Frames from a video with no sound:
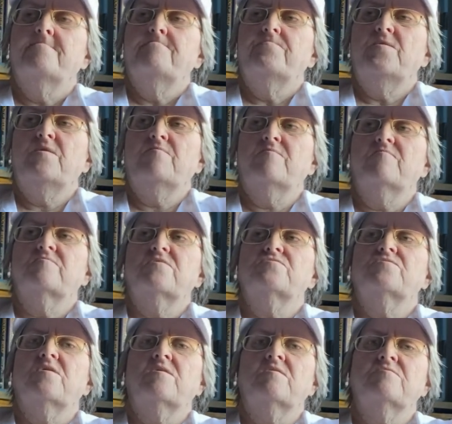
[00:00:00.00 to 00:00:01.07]
even if they
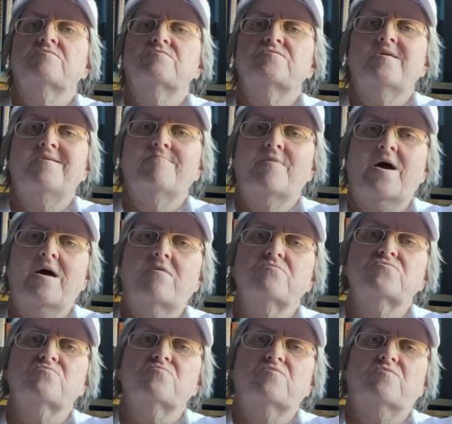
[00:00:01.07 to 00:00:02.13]
stayed in the same
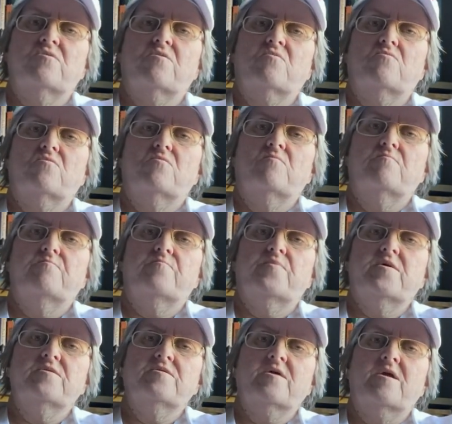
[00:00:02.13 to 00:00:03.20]
house with you.
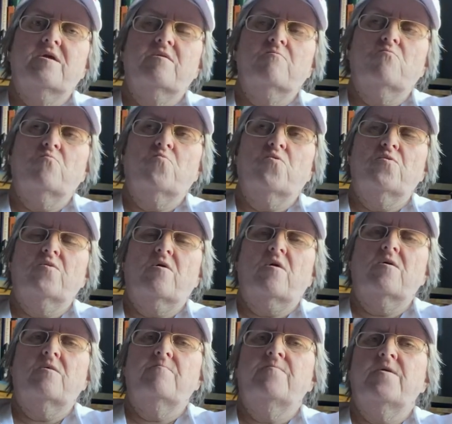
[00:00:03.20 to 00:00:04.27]
But they were
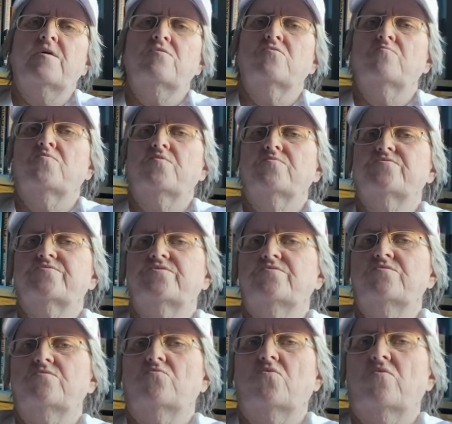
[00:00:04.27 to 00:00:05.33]
not available to
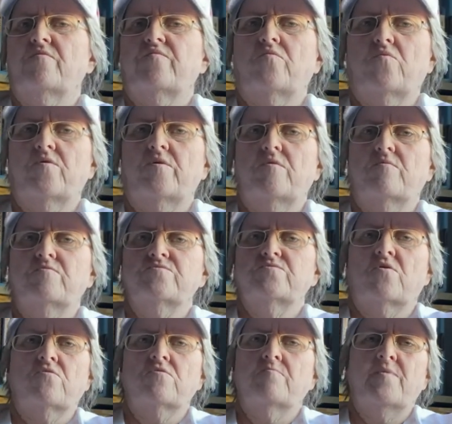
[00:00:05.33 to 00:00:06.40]
you or for you. It was
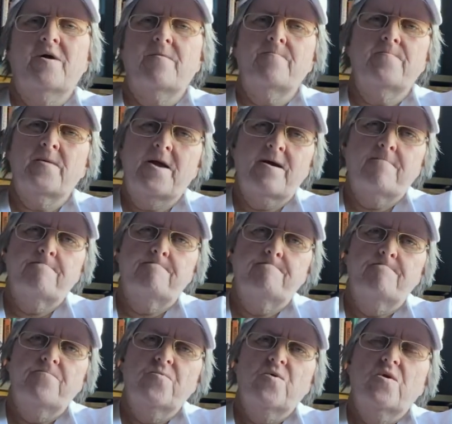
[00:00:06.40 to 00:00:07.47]
all about them.
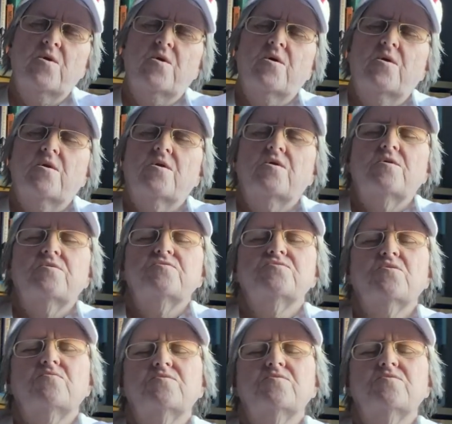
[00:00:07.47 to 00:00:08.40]
So